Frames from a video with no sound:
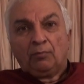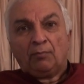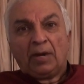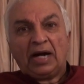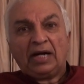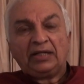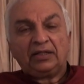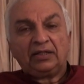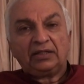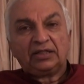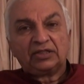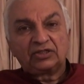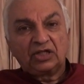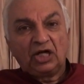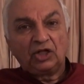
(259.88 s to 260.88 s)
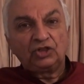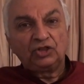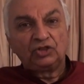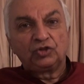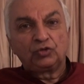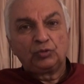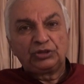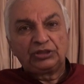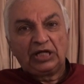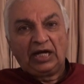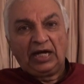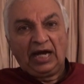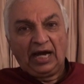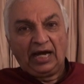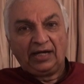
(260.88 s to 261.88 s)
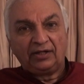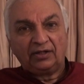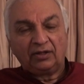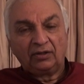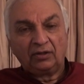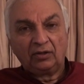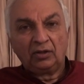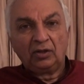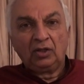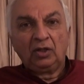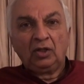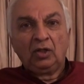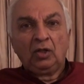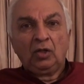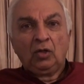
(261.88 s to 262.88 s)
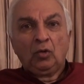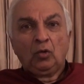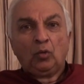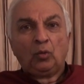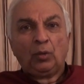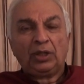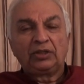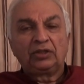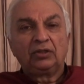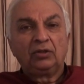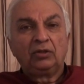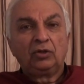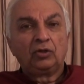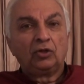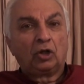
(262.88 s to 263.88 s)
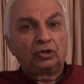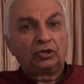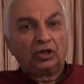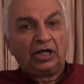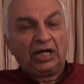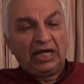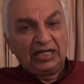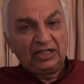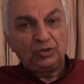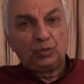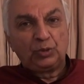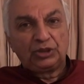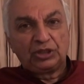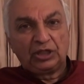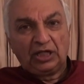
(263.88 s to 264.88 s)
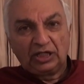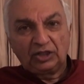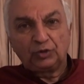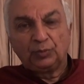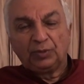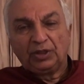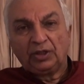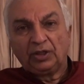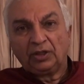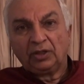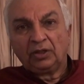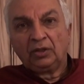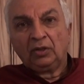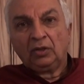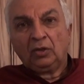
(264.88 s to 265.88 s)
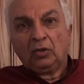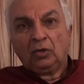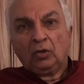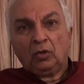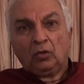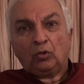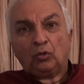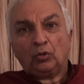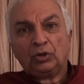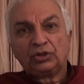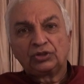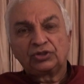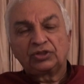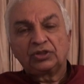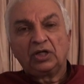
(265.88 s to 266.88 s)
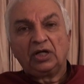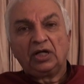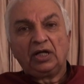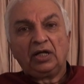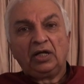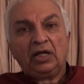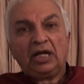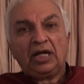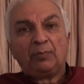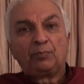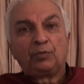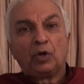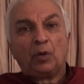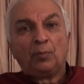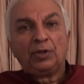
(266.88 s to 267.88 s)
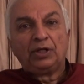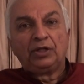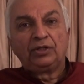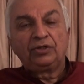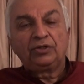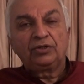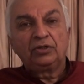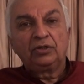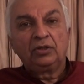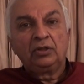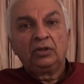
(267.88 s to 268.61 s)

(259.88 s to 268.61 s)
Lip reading: my discussions which I had with Dr. S. Vijayalakshmi, who is a prominent